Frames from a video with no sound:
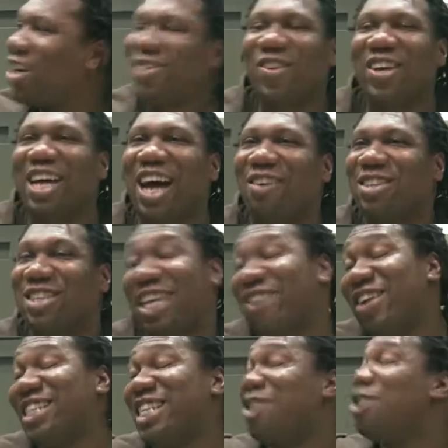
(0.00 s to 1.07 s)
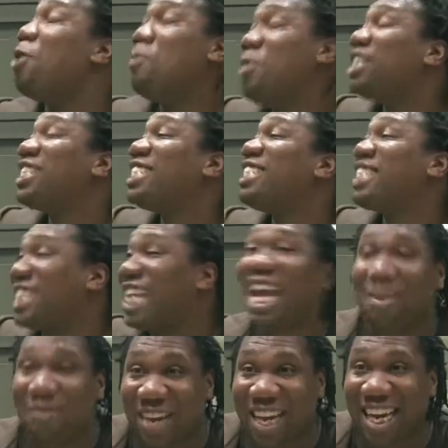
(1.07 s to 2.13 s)
I was getting ready to say your mission
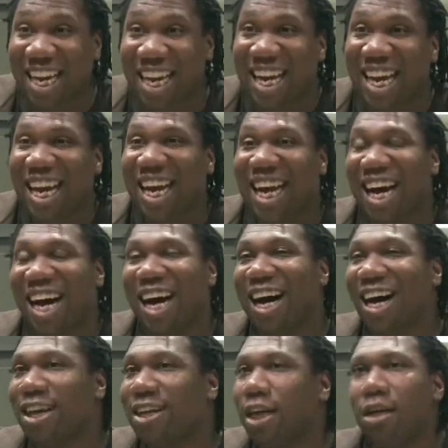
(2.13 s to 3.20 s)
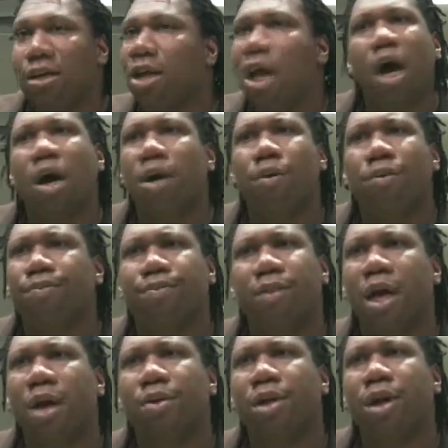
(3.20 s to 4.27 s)
statement. Yeah. No,
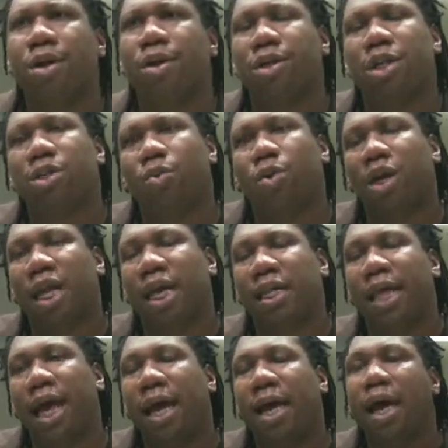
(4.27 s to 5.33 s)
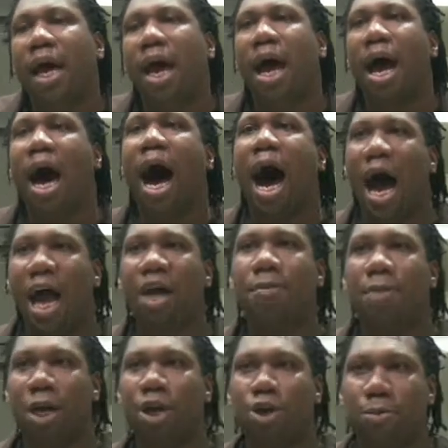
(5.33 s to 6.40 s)
it doesn't work like that. I
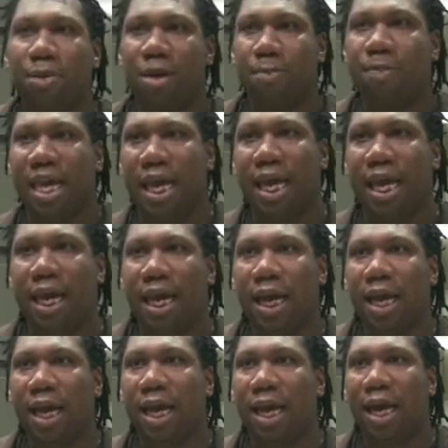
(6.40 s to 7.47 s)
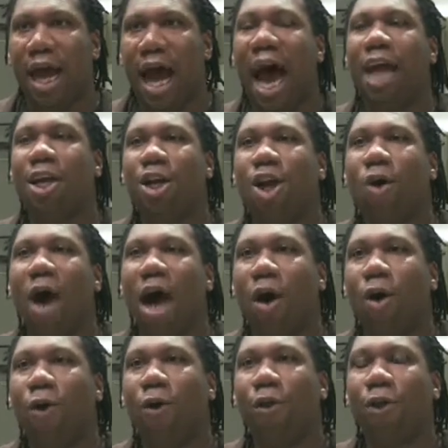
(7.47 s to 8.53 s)
am a human being. I know I
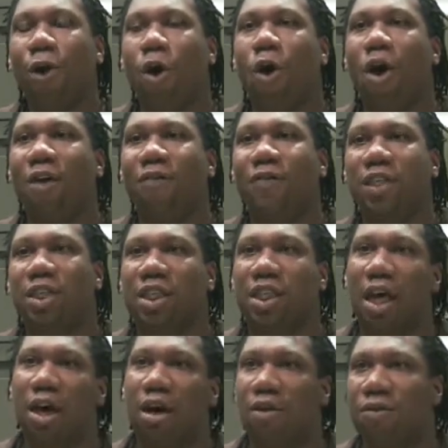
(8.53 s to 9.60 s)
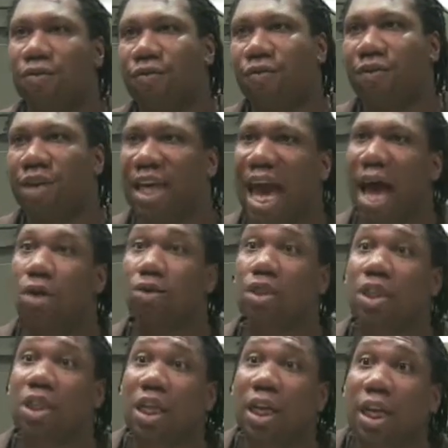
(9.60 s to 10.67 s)
hold the office of
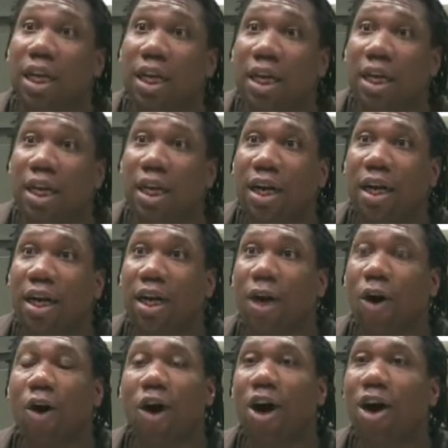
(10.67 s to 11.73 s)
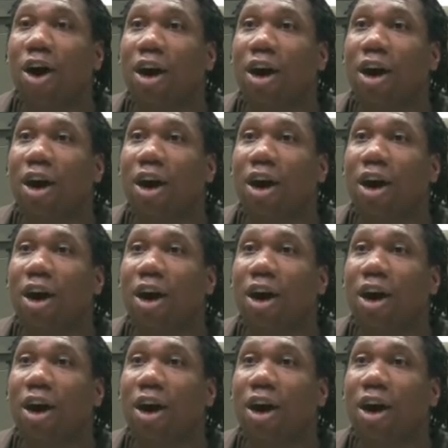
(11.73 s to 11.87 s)
counselor, or